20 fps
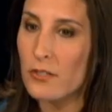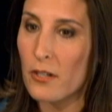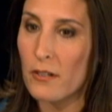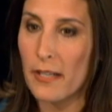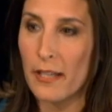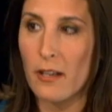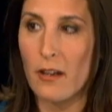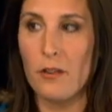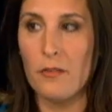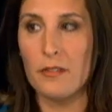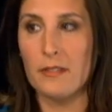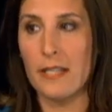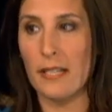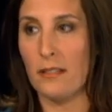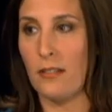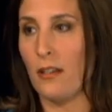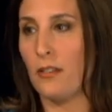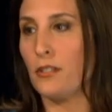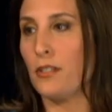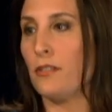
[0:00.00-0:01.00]
are like, oh, this
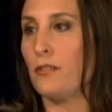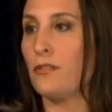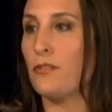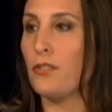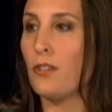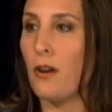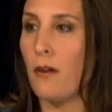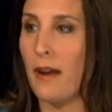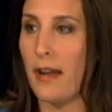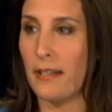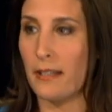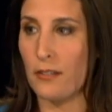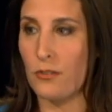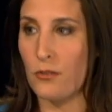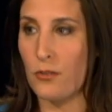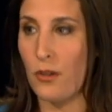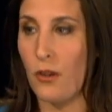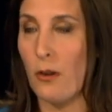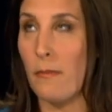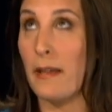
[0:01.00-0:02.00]
technology is so out of
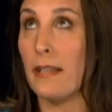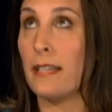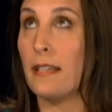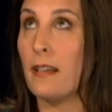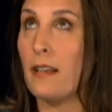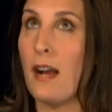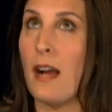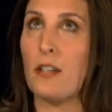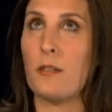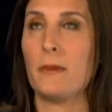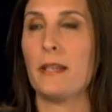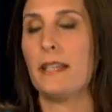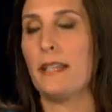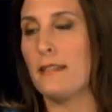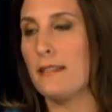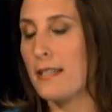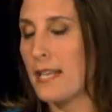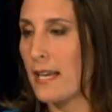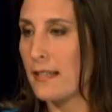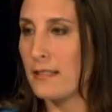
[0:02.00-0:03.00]
control. My gosh, my
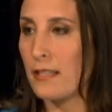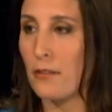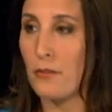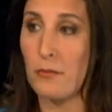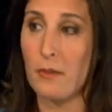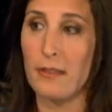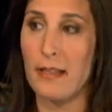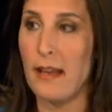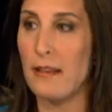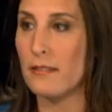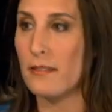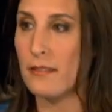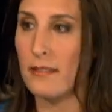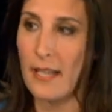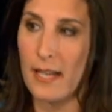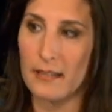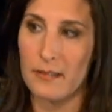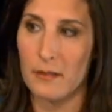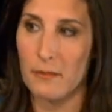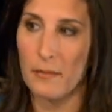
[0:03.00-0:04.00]
kid's texting 3,000
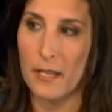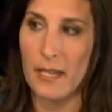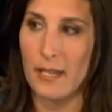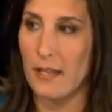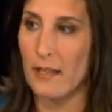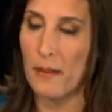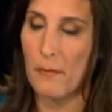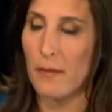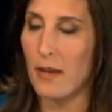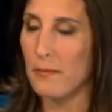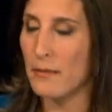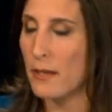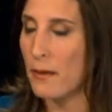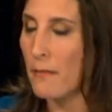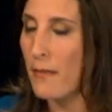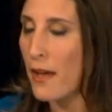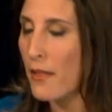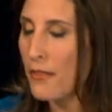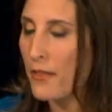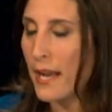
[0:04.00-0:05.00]
texts a minute. Um, I mean, a
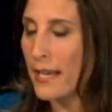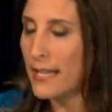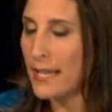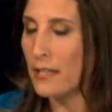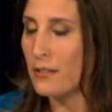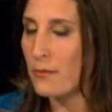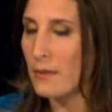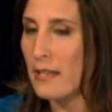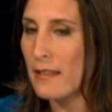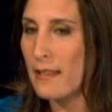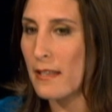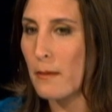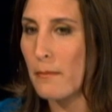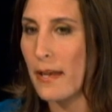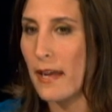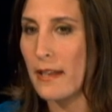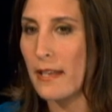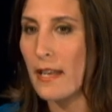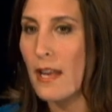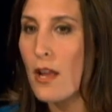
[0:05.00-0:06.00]
month. Right. I can't do anything
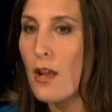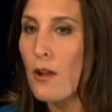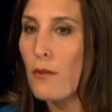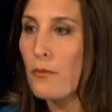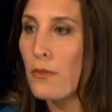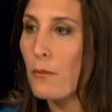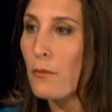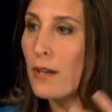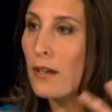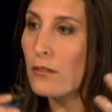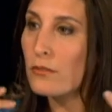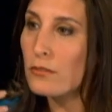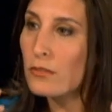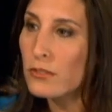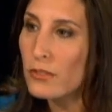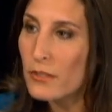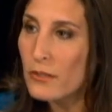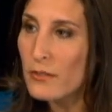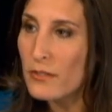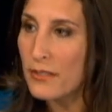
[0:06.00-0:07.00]
about it. That we are
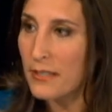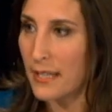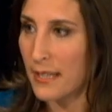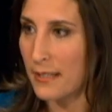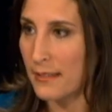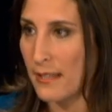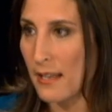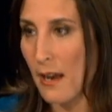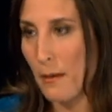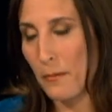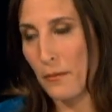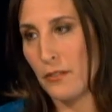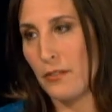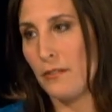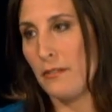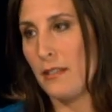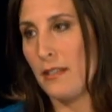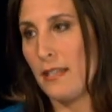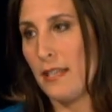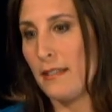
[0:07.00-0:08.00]
losing the
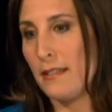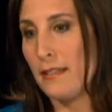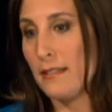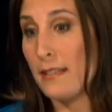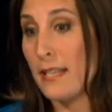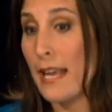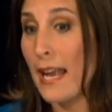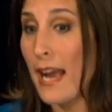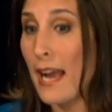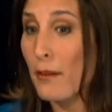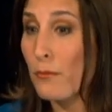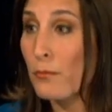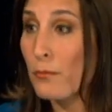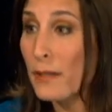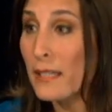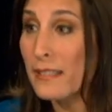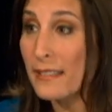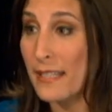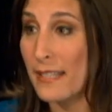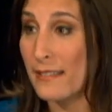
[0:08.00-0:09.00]
opportunity to say,
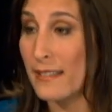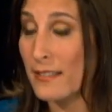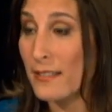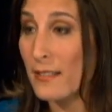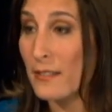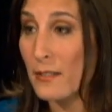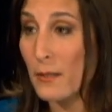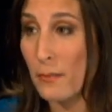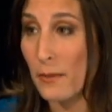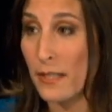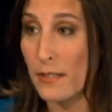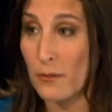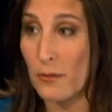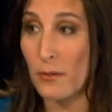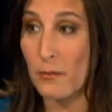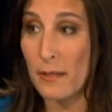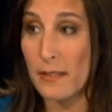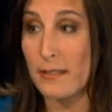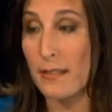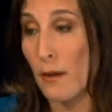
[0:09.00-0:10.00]
really, this is the place where
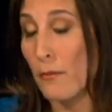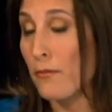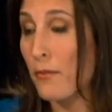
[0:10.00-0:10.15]
we step